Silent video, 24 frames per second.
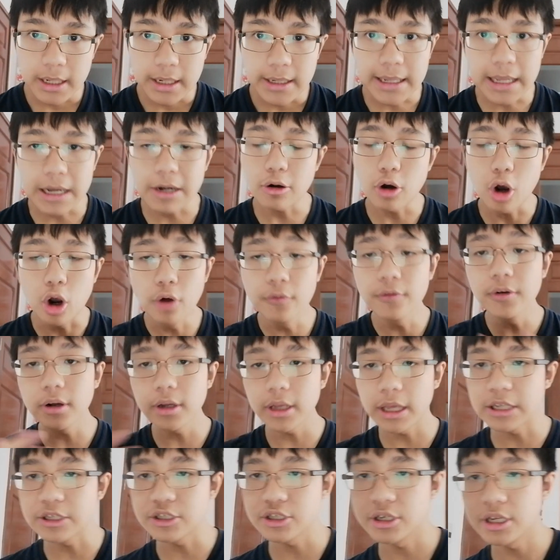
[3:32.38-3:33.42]
Now, over
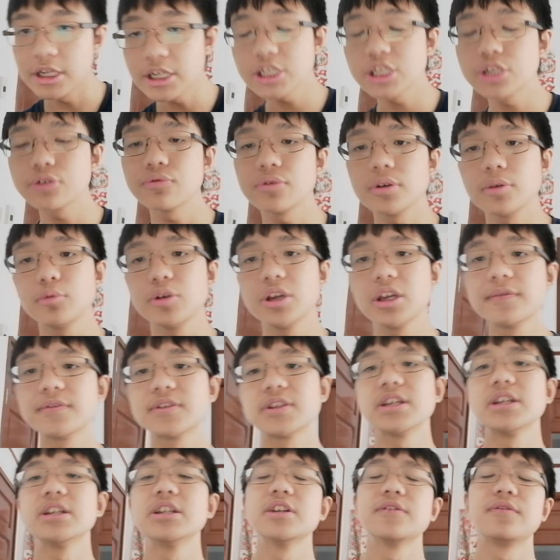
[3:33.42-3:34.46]
ancient history, we have
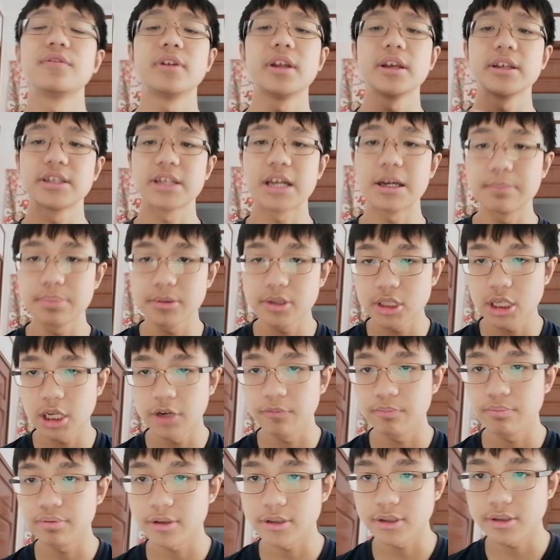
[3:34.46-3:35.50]
seen different examples
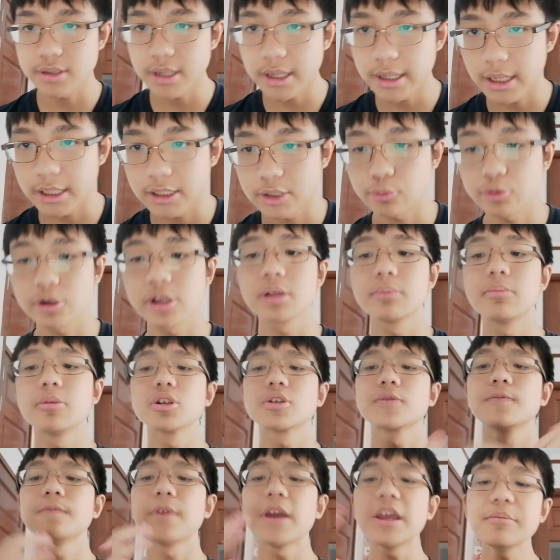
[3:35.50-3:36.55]
of prosthetics. One of the
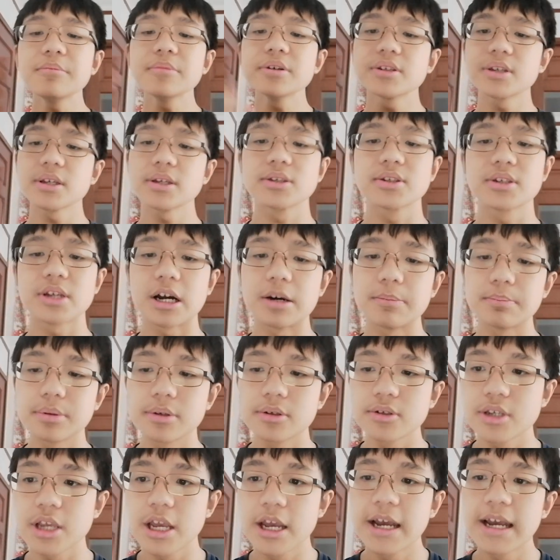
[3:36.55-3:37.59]
most famous
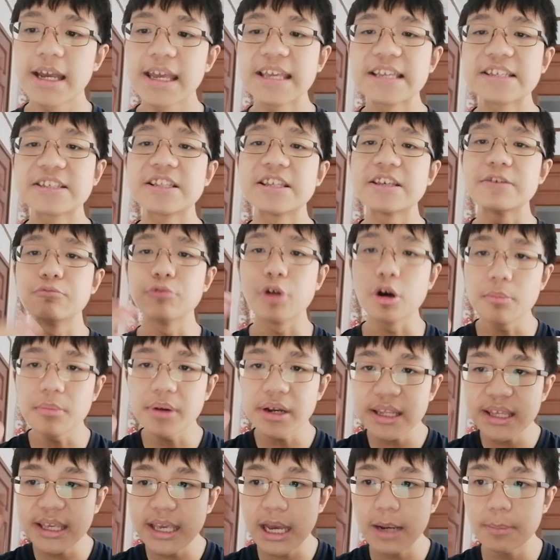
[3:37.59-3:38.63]
examples is the
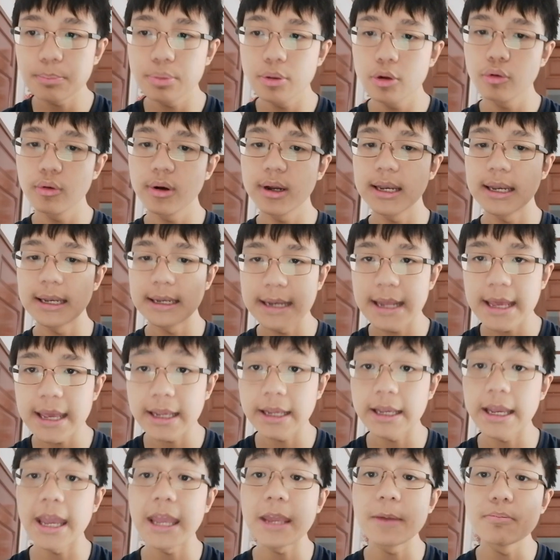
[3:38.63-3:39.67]
Roman Capua
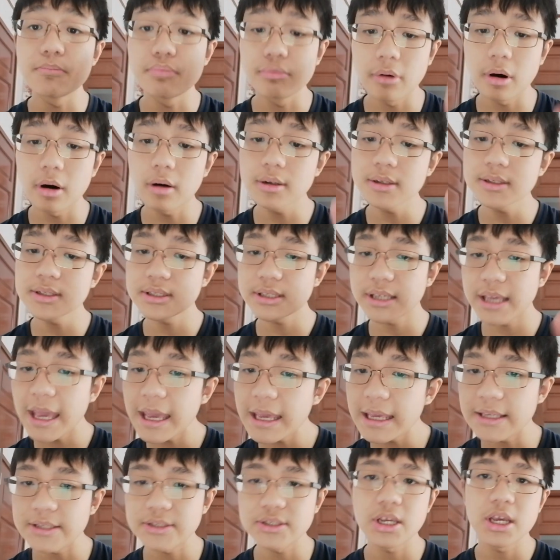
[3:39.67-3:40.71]
leg, a bronze
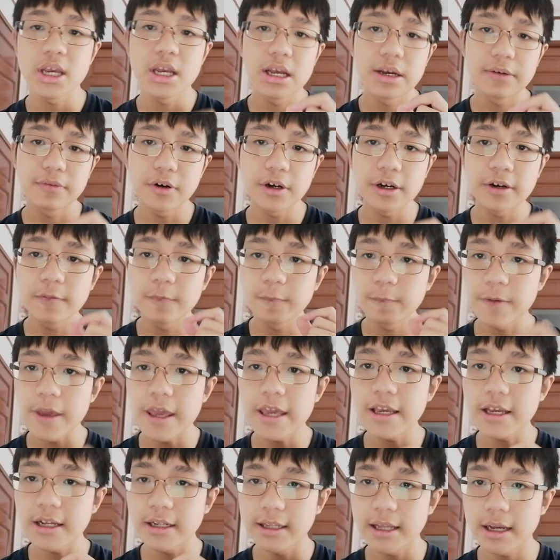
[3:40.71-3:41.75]
case for a
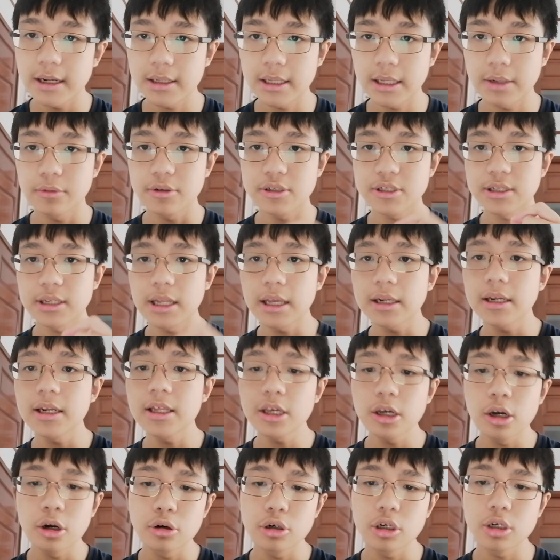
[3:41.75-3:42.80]
fake leg that was
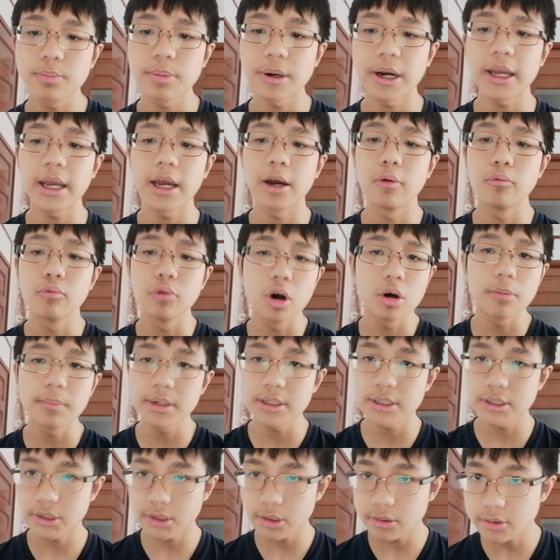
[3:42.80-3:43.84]
likely owned by a
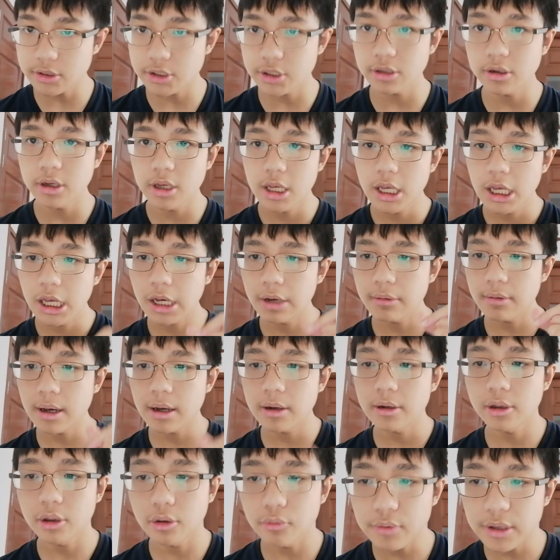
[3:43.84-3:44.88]
Roman soldier
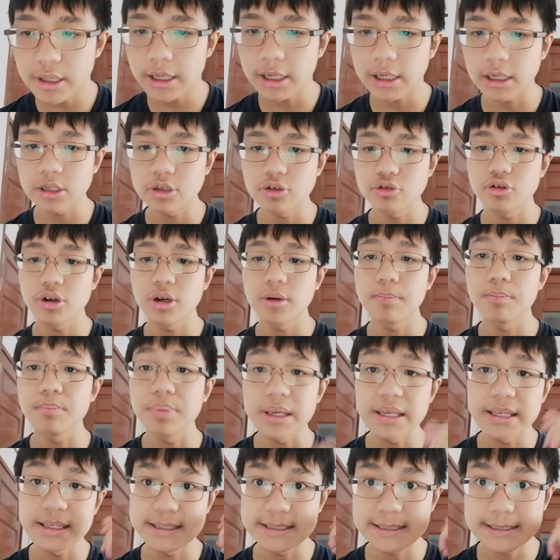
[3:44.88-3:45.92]
around 300
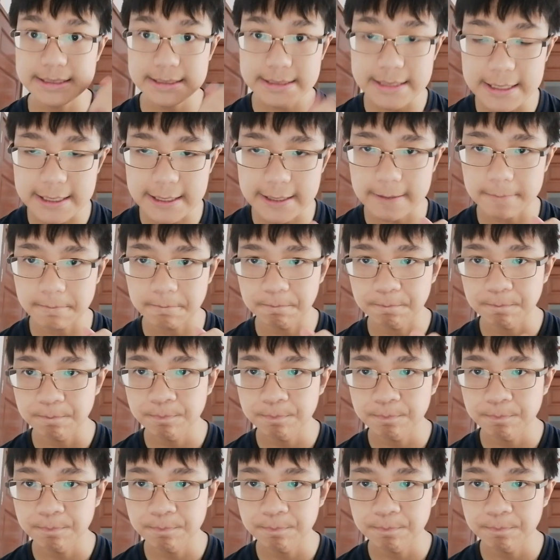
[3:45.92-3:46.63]
BC.